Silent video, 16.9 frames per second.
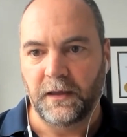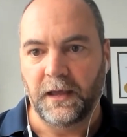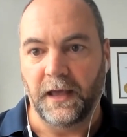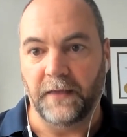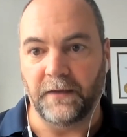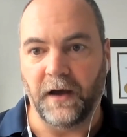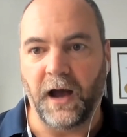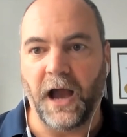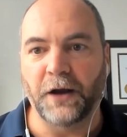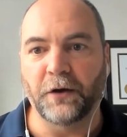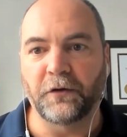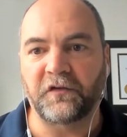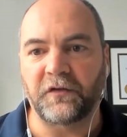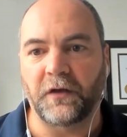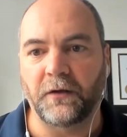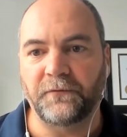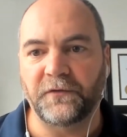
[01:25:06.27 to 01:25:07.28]
And the higher
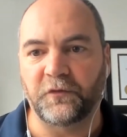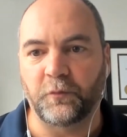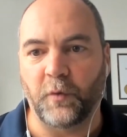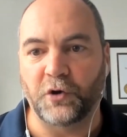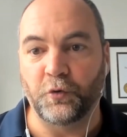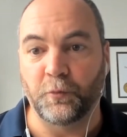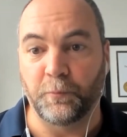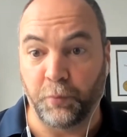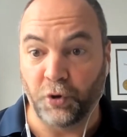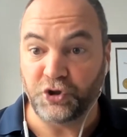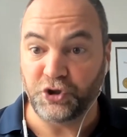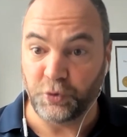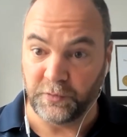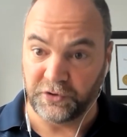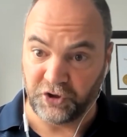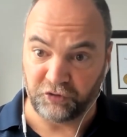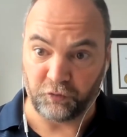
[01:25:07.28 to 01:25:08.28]
self is the one who put
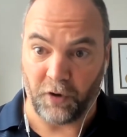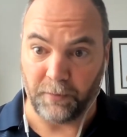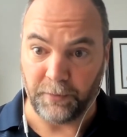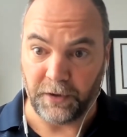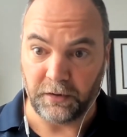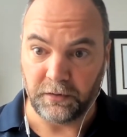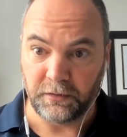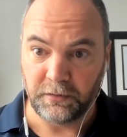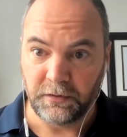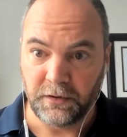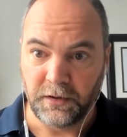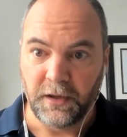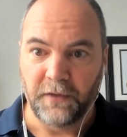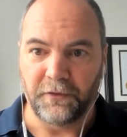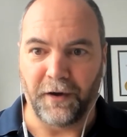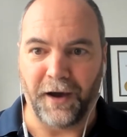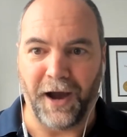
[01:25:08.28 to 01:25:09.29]
you into trauma.
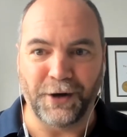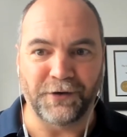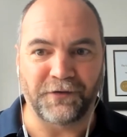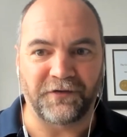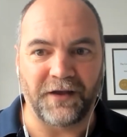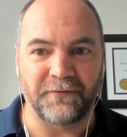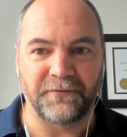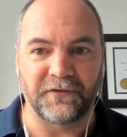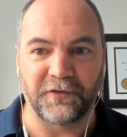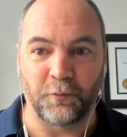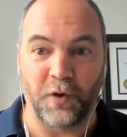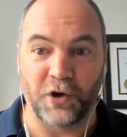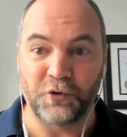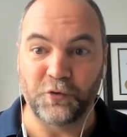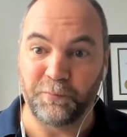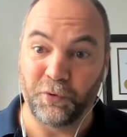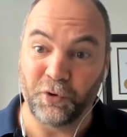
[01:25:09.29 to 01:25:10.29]
The higher self is the
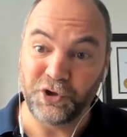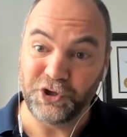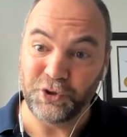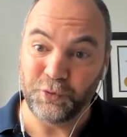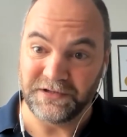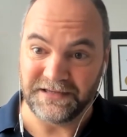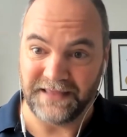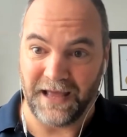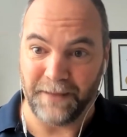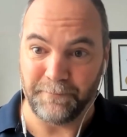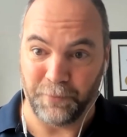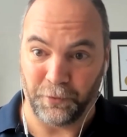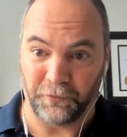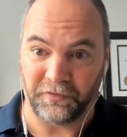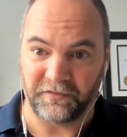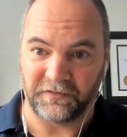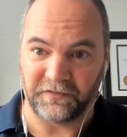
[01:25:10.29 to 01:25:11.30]
one who put you into that
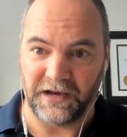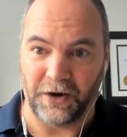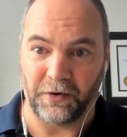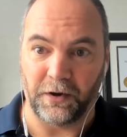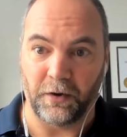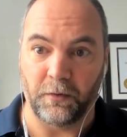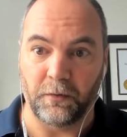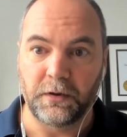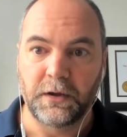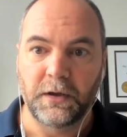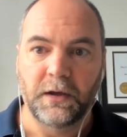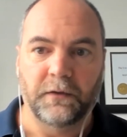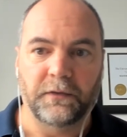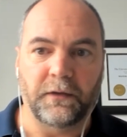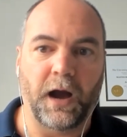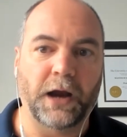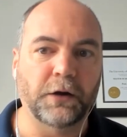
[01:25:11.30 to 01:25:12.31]
birth scenario.
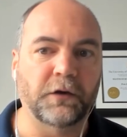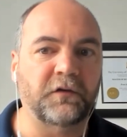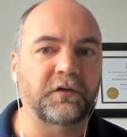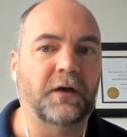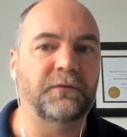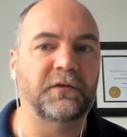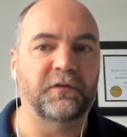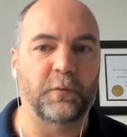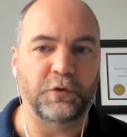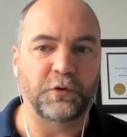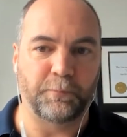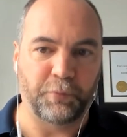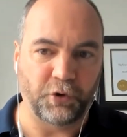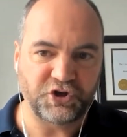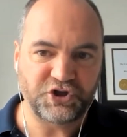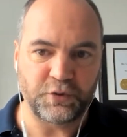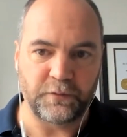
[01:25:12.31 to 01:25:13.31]
The higher self is the one who
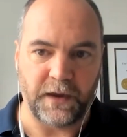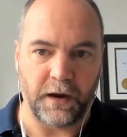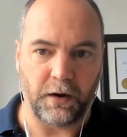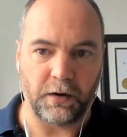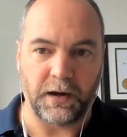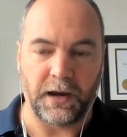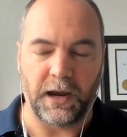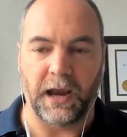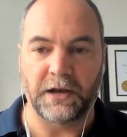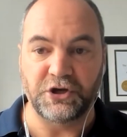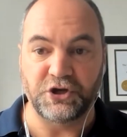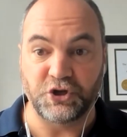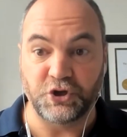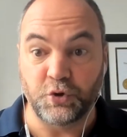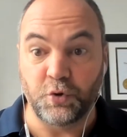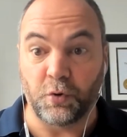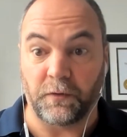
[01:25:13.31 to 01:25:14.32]
put you there. And
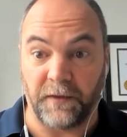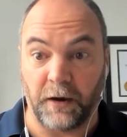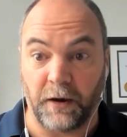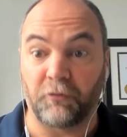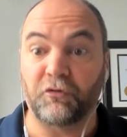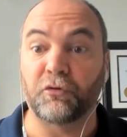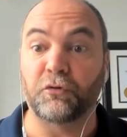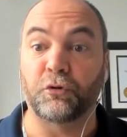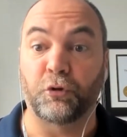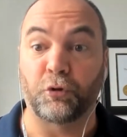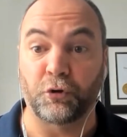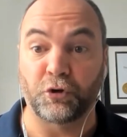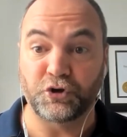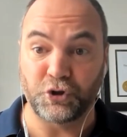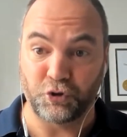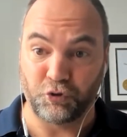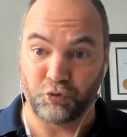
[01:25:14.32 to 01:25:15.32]
you're there to
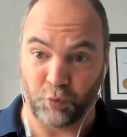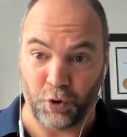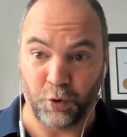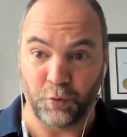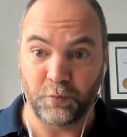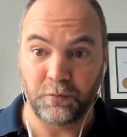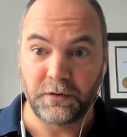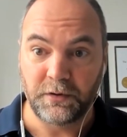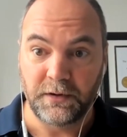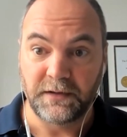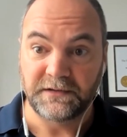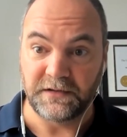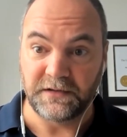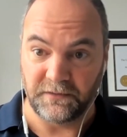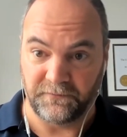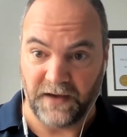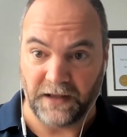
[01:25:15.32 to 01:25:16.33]
learn, to grow,
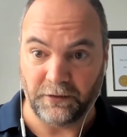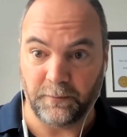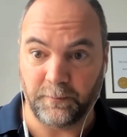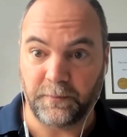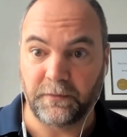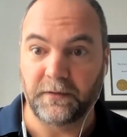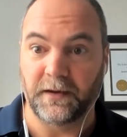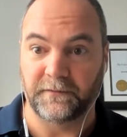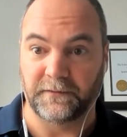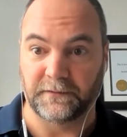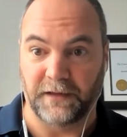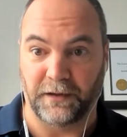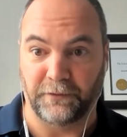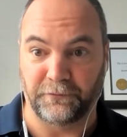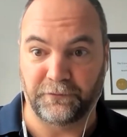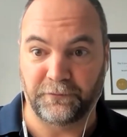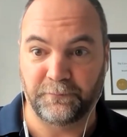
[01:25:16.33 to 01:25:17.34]
to develop, and to
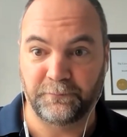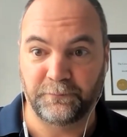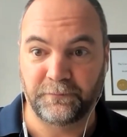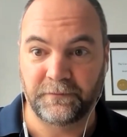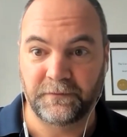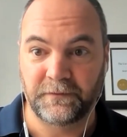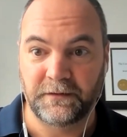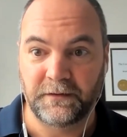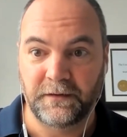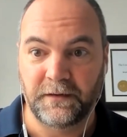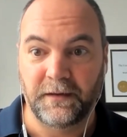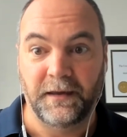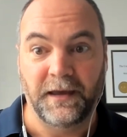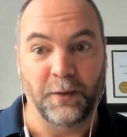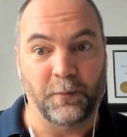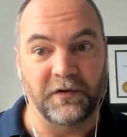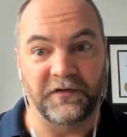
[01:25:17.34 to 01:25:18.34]
love.
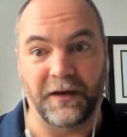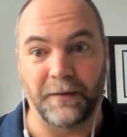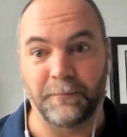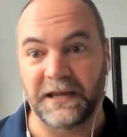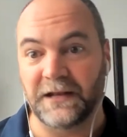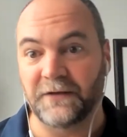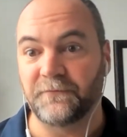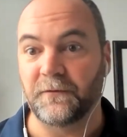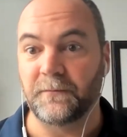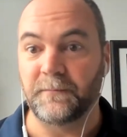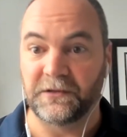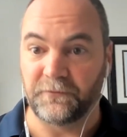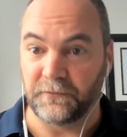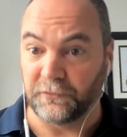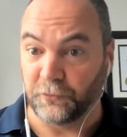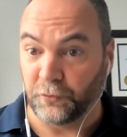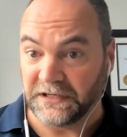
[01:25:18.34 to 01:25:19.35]
What does that mean? It
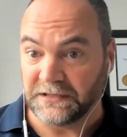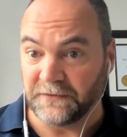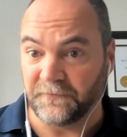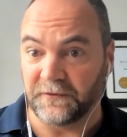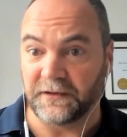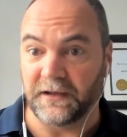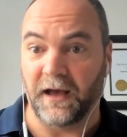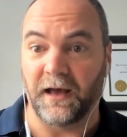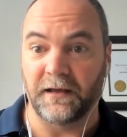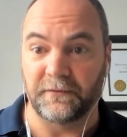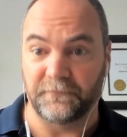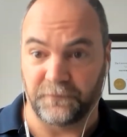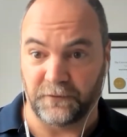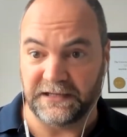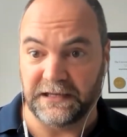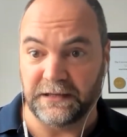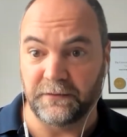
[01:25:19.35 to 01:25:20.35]
means learning to
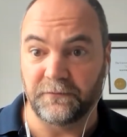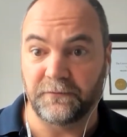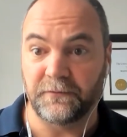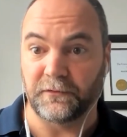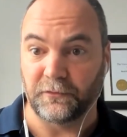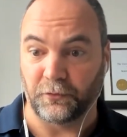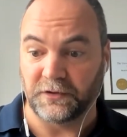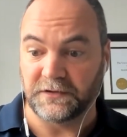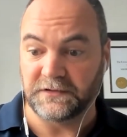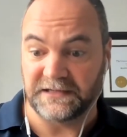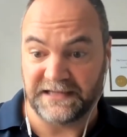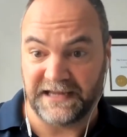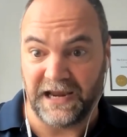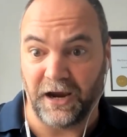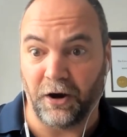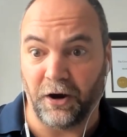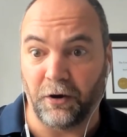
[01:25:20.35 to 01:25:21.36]
forgive, learning to
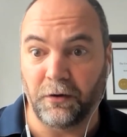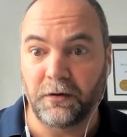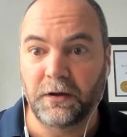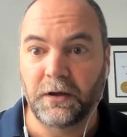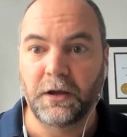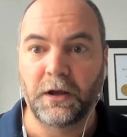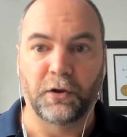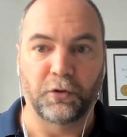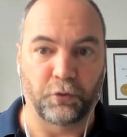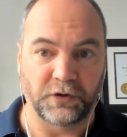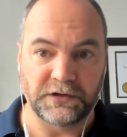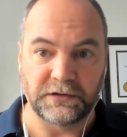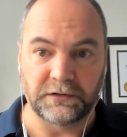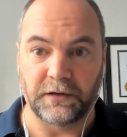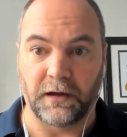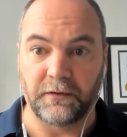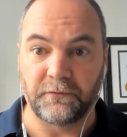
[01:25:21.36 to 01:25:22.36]
care, learning
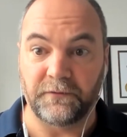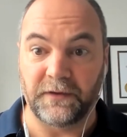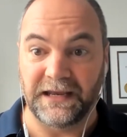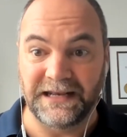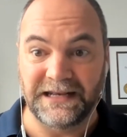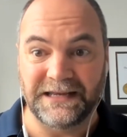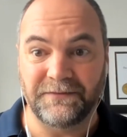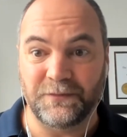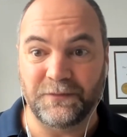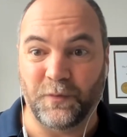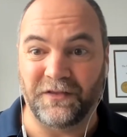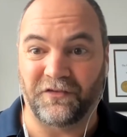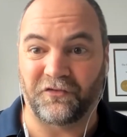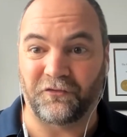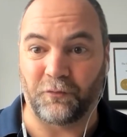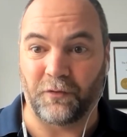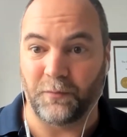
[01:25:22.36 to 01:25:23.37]
to love, even
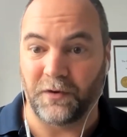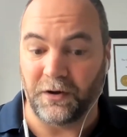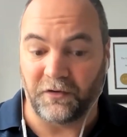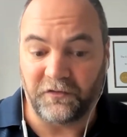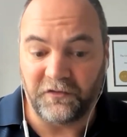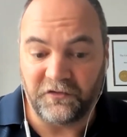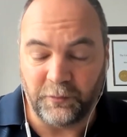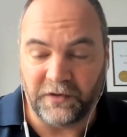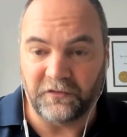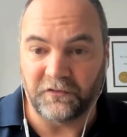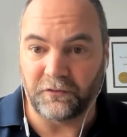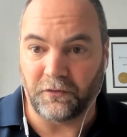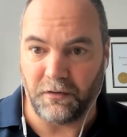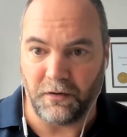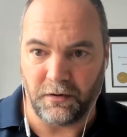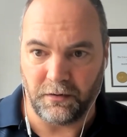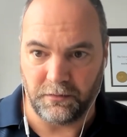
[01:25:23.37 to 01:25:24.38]
when our situations are
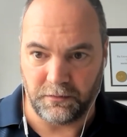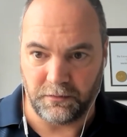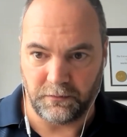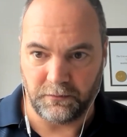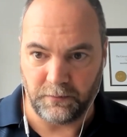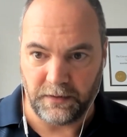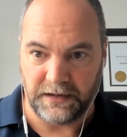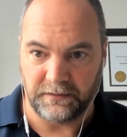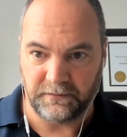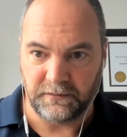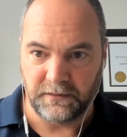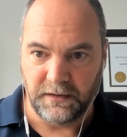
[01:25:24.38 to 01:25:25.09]
hard, right?